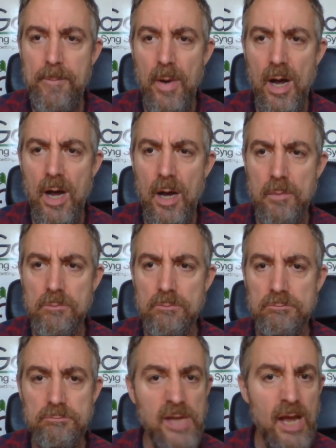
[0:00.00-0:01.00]
Um,
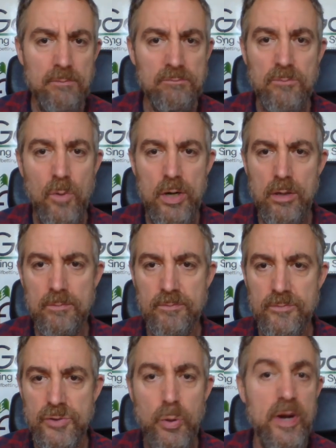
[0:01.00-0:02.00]
yeah, why not?
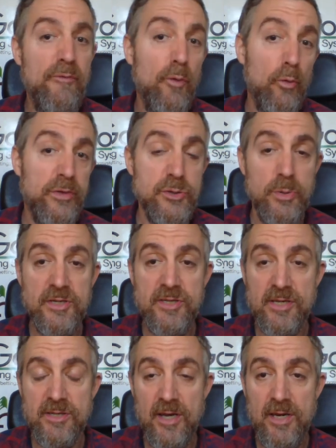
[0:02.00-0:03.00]
twenty-fourth in twenty
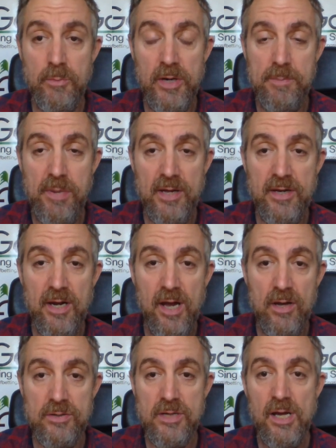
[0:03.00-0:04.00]
sixteen when he played here
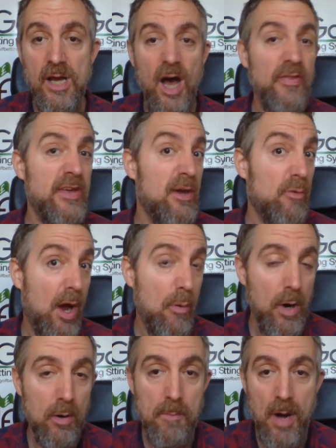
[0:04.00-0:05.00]
last. I think he'll go
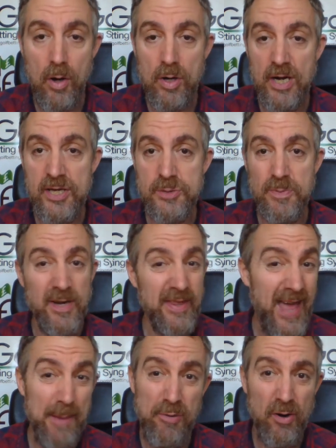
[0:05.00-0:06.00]
well. Mark Leishman,
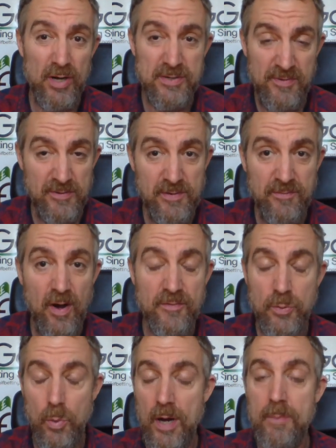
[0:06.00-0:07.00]
that price, fifty-five
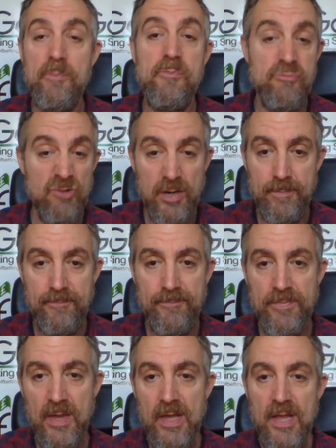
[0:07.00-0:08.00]
to one. Brilliant.
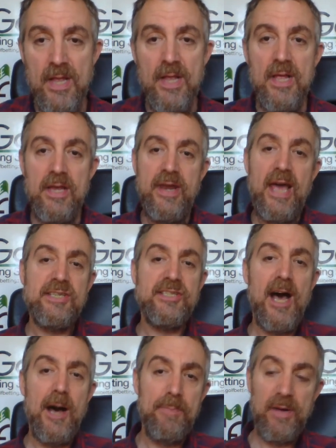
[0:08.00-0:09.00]
Next
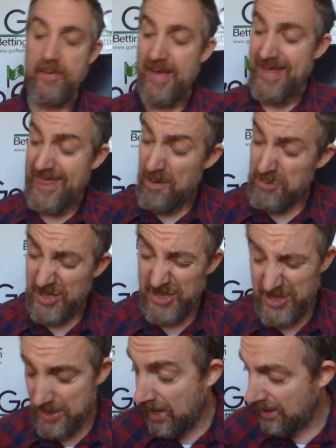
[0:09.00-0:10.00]
up, there
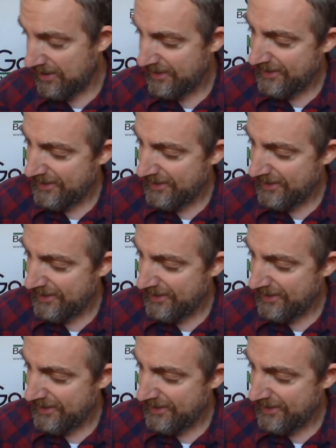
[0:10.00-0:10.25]
was a.